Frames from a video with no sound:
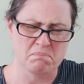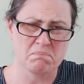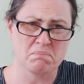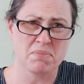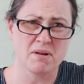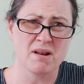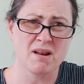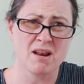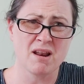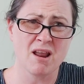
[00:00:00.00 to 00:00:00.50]

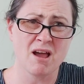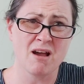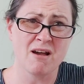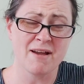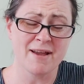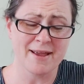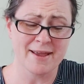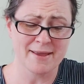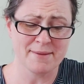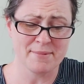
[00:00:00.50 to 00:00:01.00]

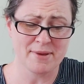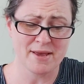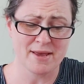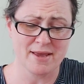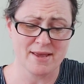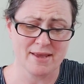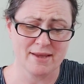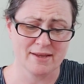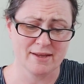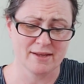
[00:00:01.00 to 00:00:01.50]

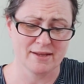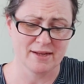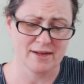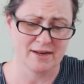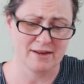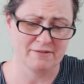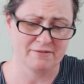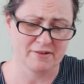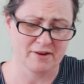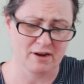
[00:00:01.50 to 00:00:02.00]
"Blimey!"
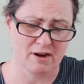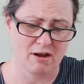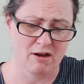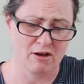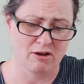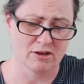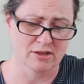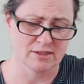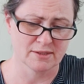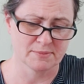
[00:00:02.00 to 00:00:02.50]
Cliff
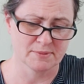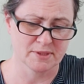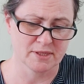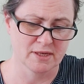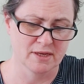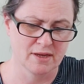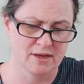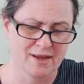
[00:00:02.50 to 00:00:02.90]
gasped.